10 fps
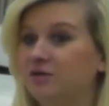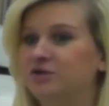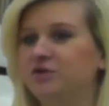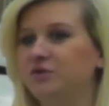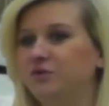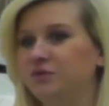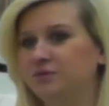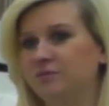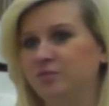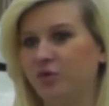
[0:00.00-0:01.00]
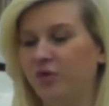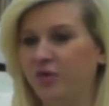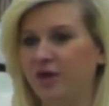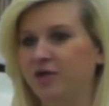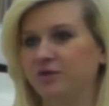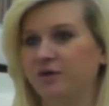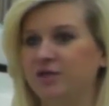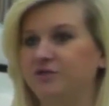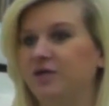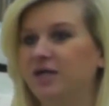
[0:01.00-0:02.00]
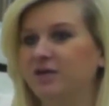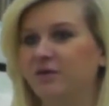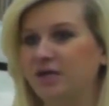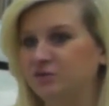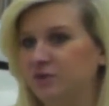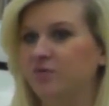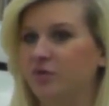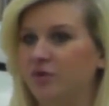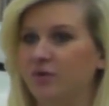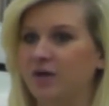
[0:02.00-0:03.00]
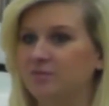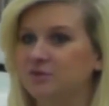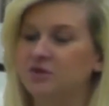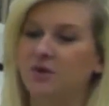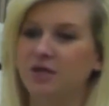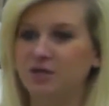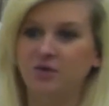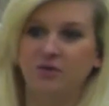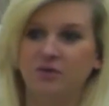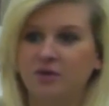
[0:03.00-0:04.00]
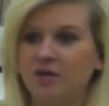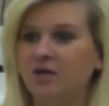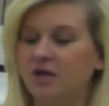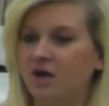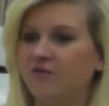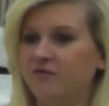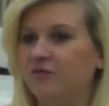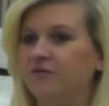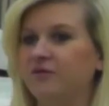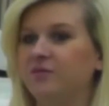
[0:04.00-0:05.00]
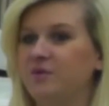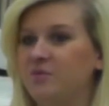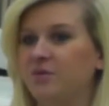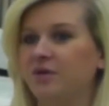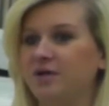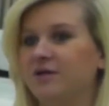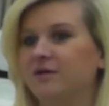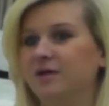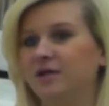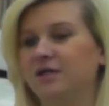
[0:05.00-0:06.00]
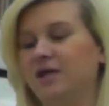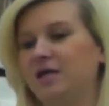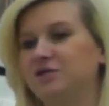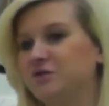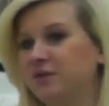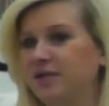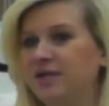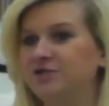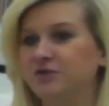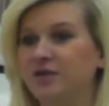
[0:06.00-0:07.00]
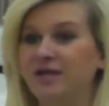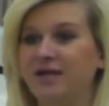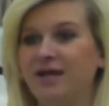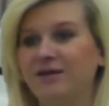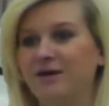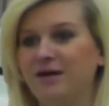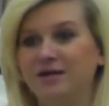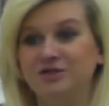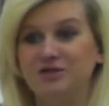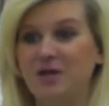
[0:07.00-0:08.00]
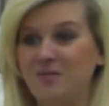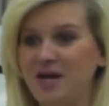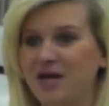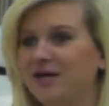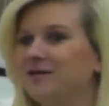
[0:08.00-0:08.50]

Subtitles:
do both the undergraduate and the graduate program. So I knew a few of the people here, and I just really enjoyed it, and I thought I should come back.